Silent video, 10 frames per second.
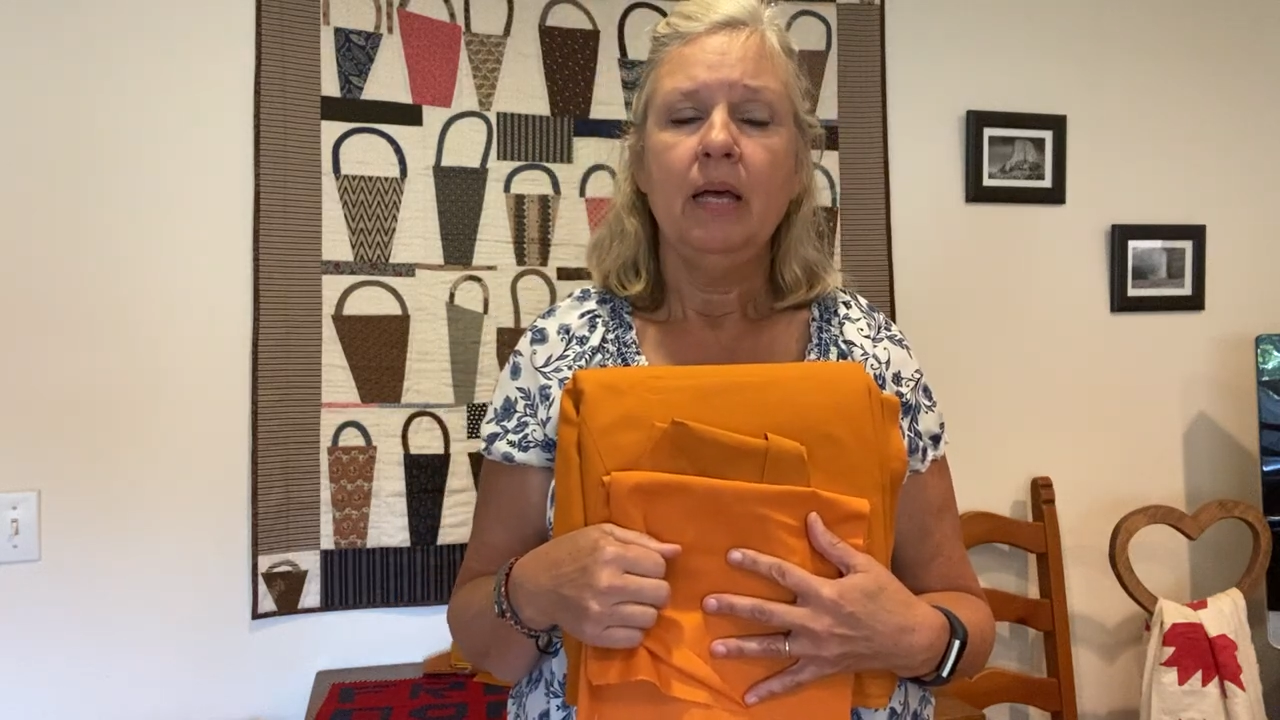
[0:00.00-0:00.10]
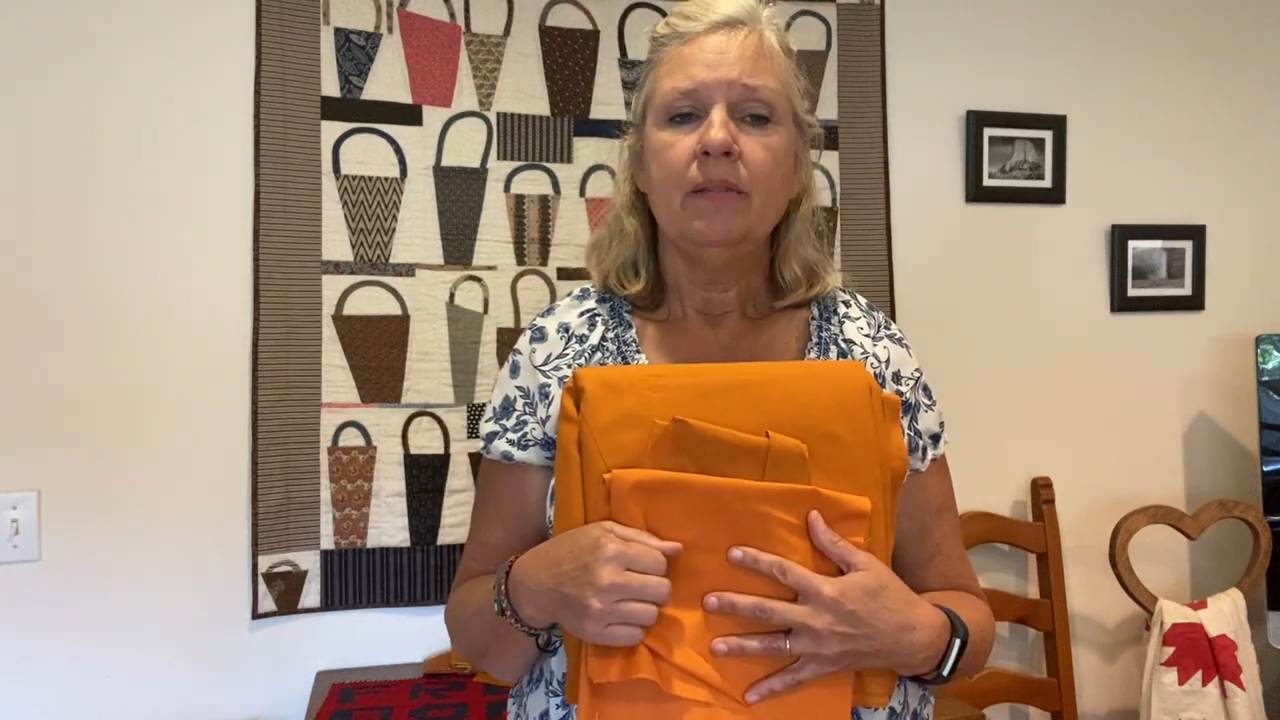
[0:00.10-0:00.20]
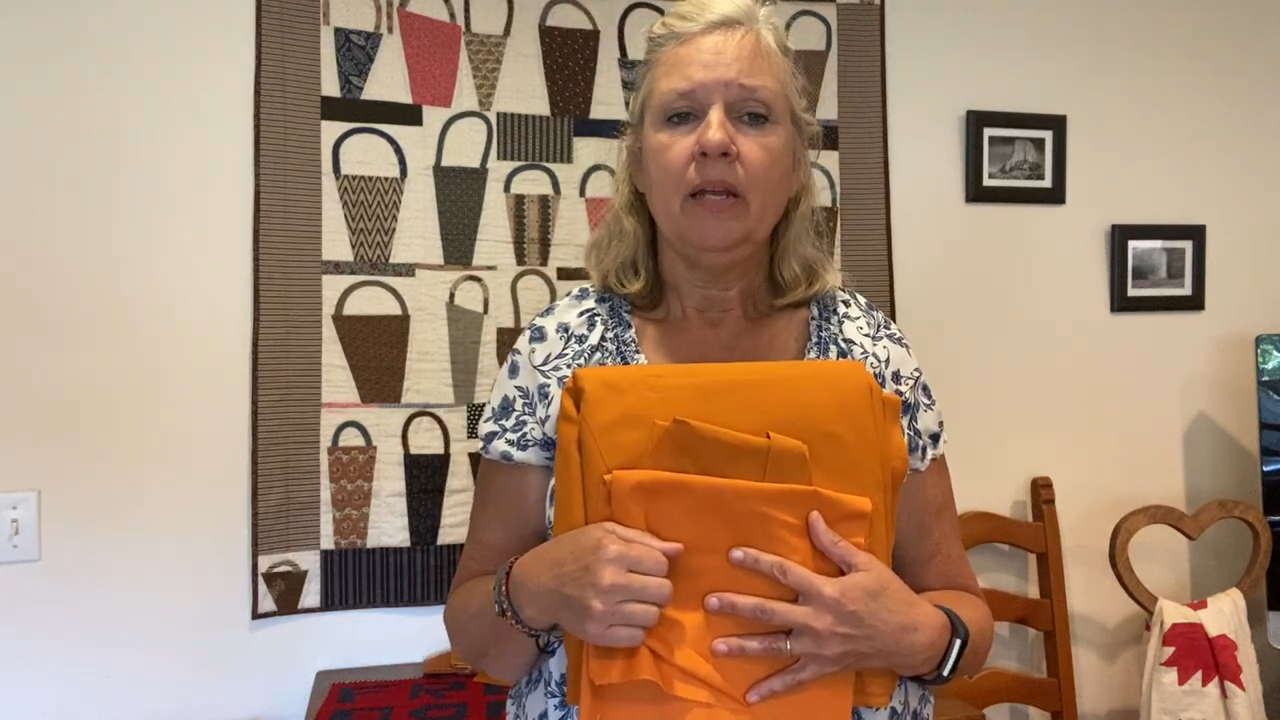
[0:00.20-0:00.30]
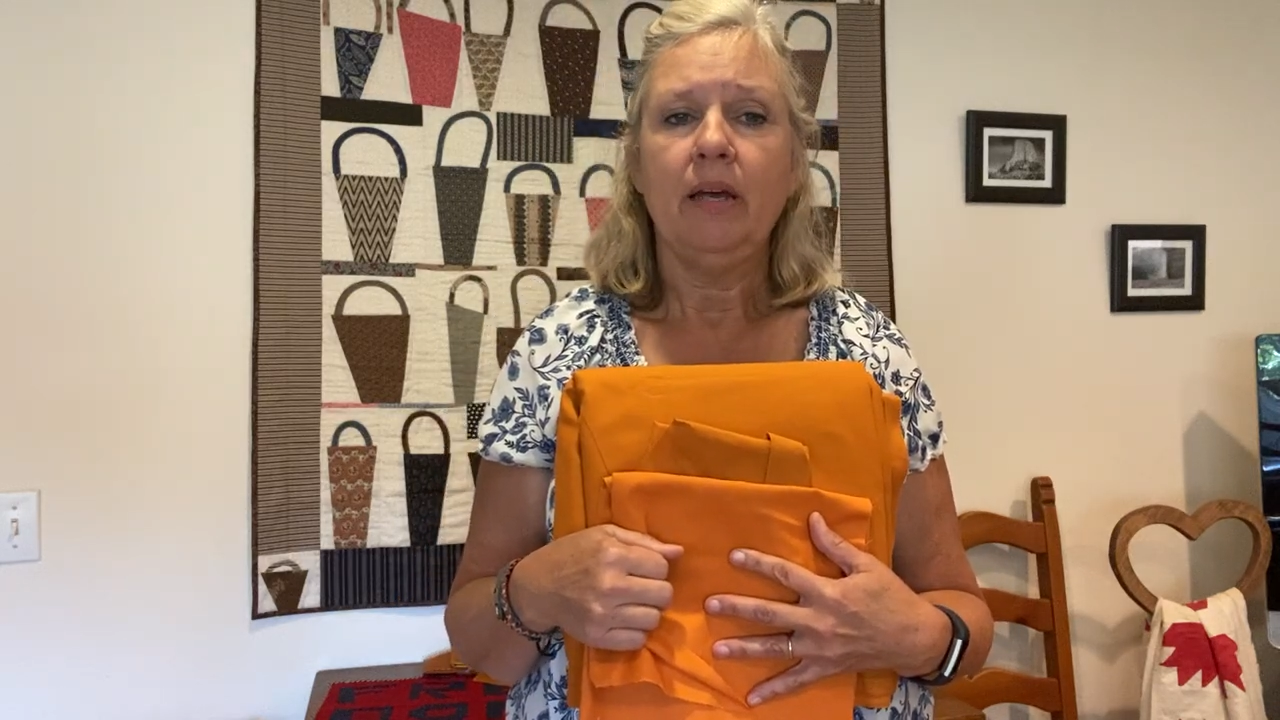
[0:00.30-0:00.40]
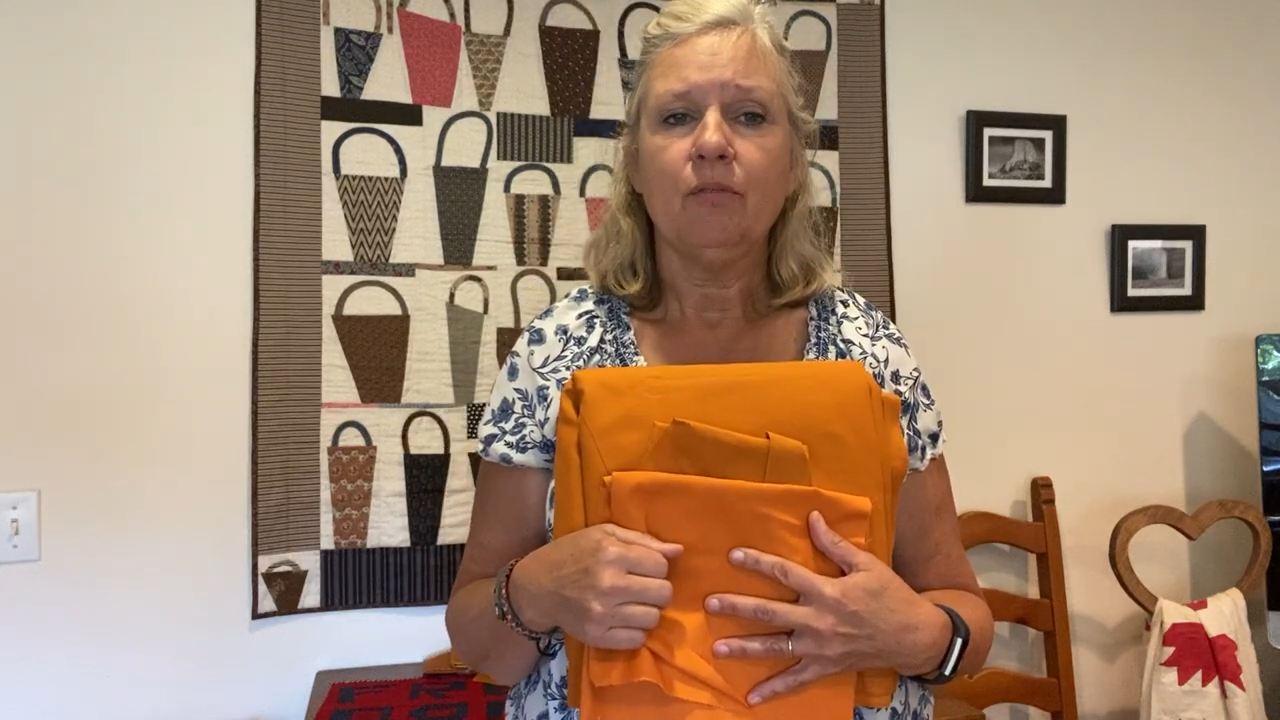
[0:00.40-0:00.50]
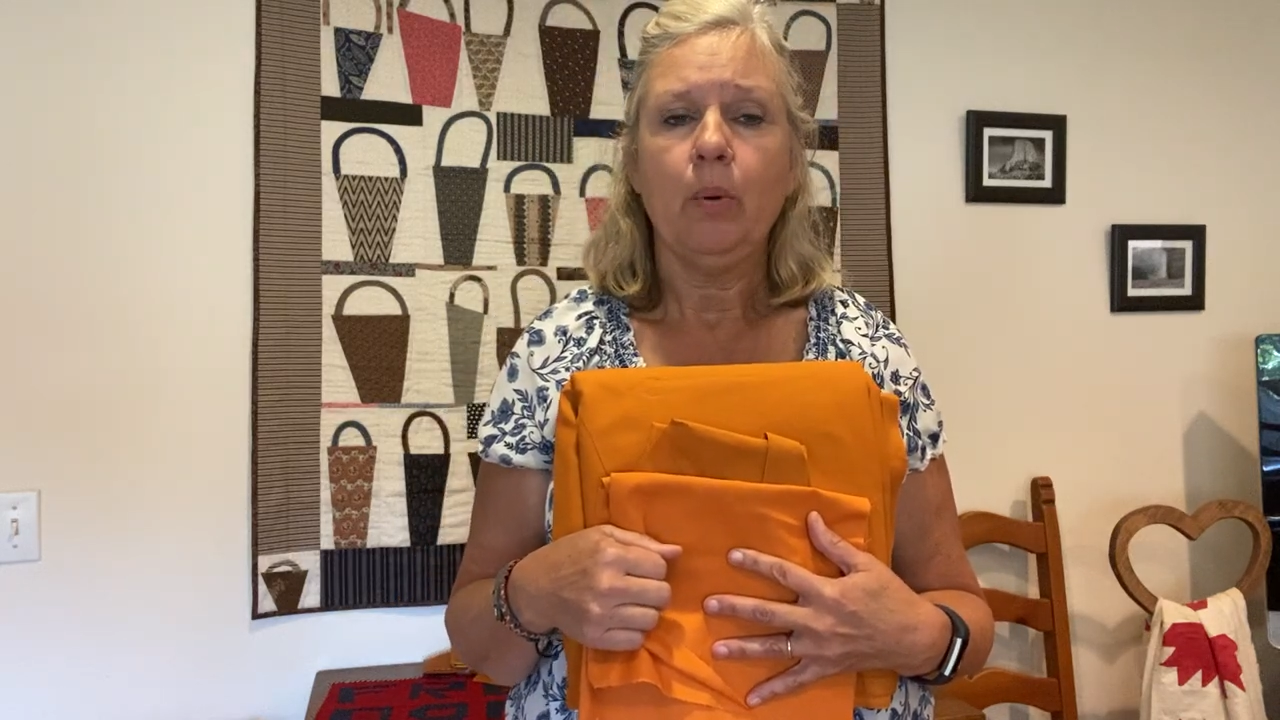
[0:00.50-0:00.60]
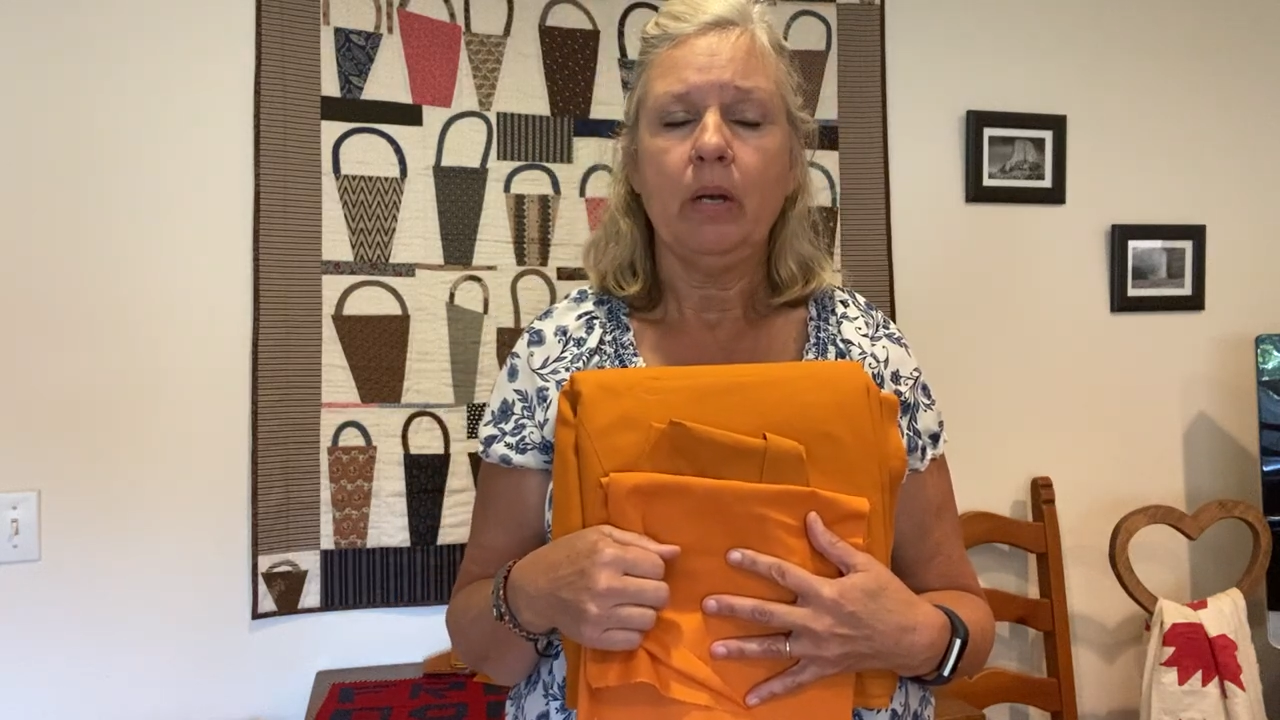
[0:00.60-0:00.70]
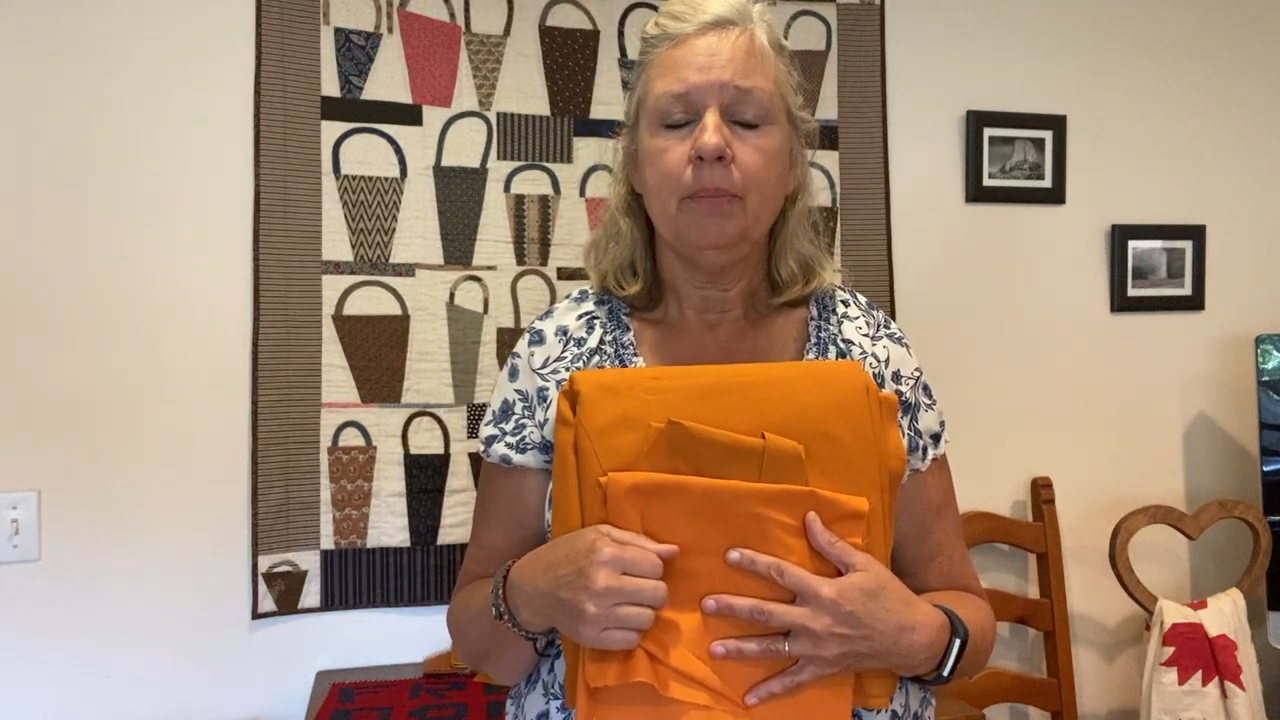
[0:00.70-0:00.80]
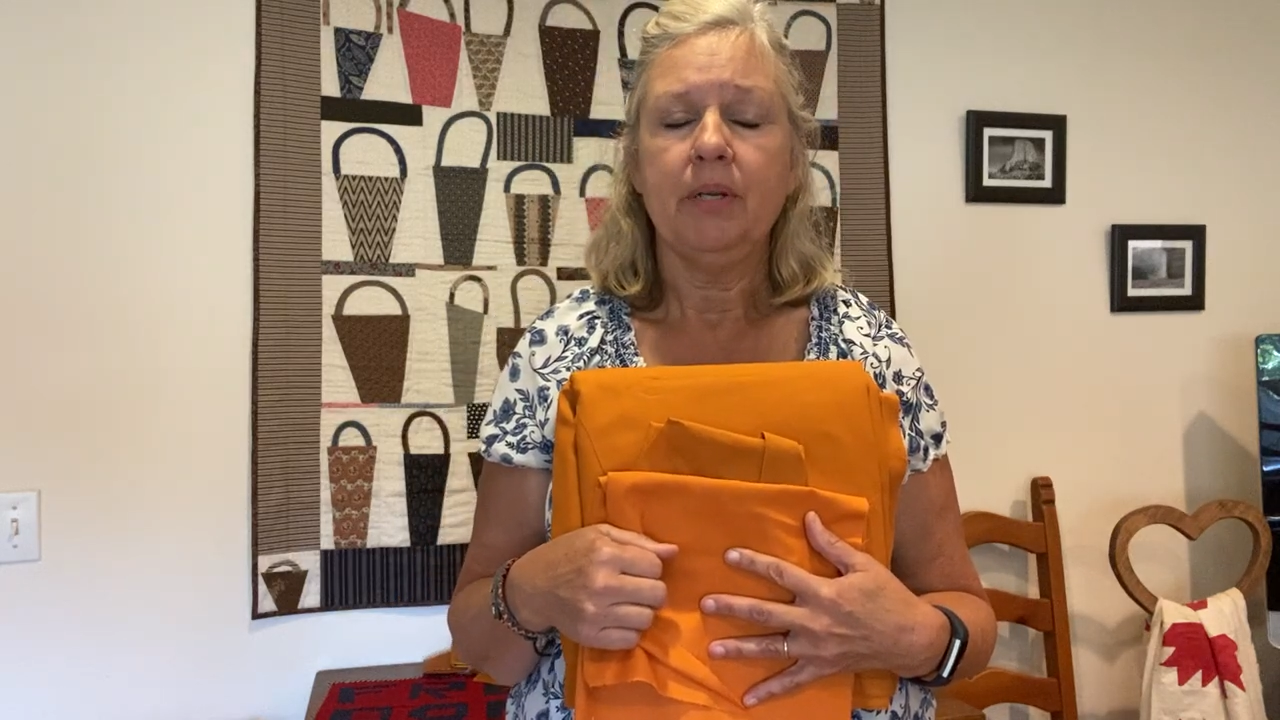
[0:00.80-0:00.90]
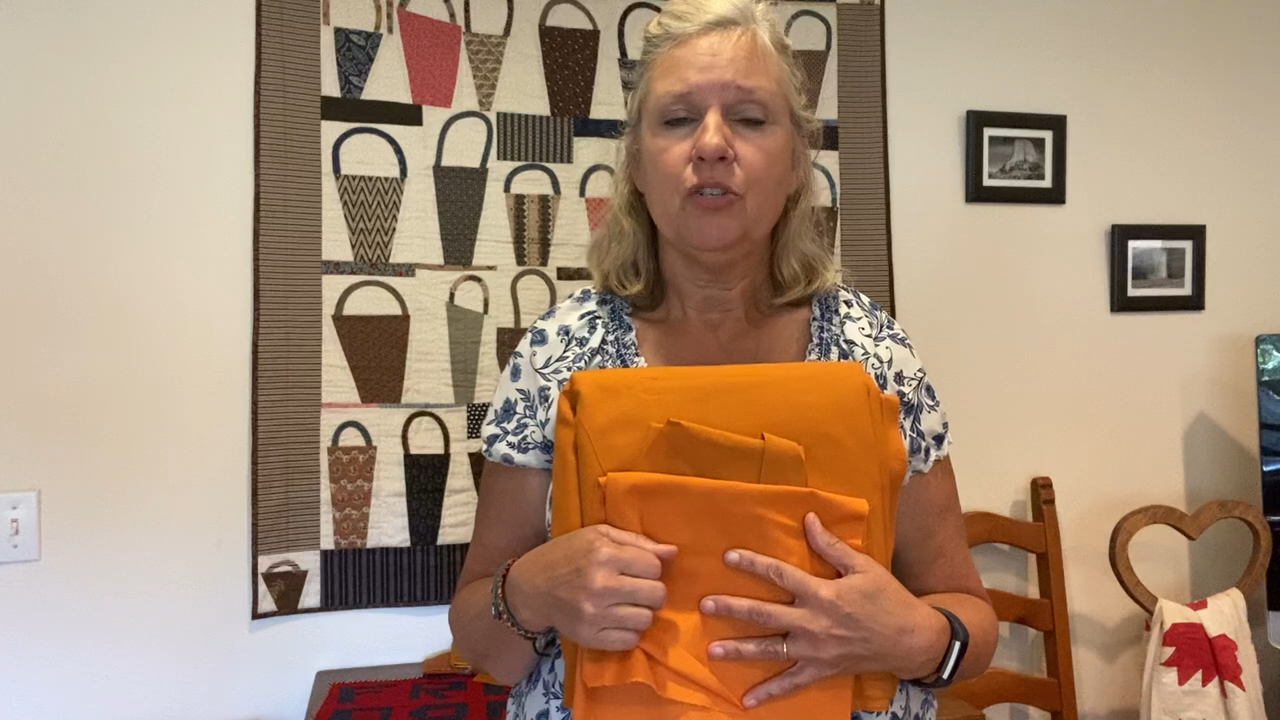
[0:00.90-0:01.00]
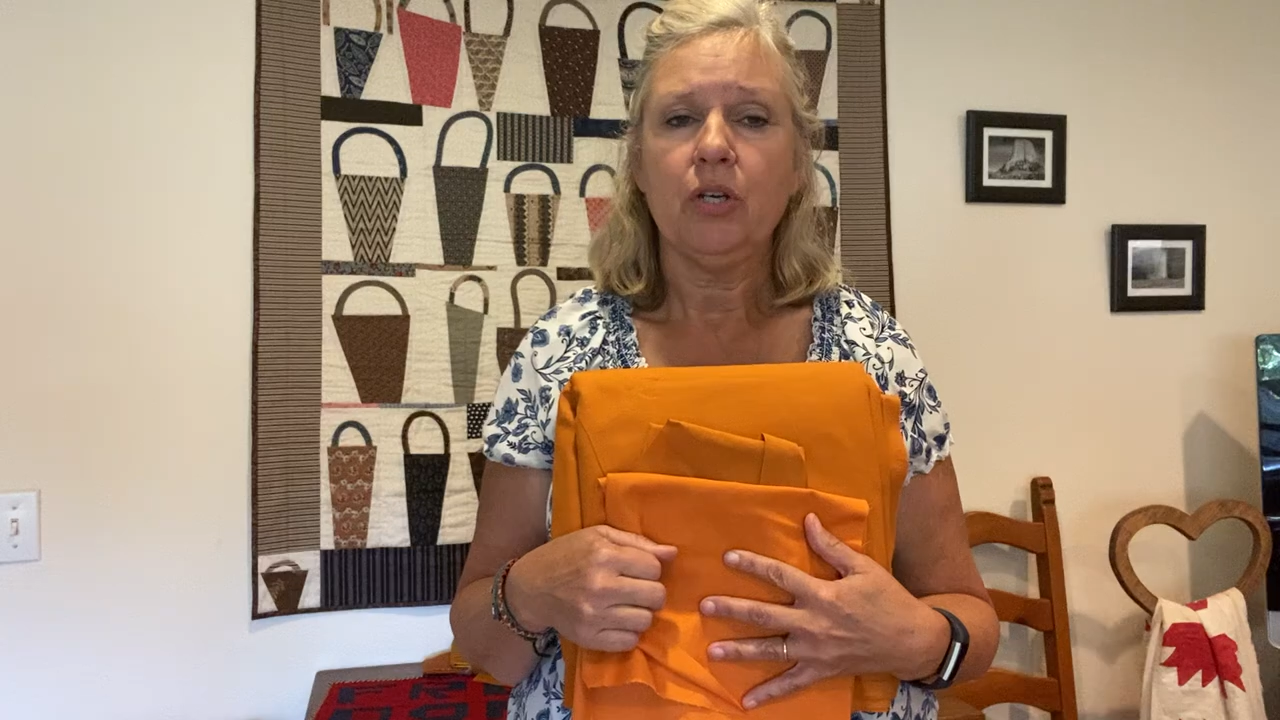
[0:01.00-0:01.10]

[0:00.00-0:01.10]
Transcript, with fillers: that have quite a bit of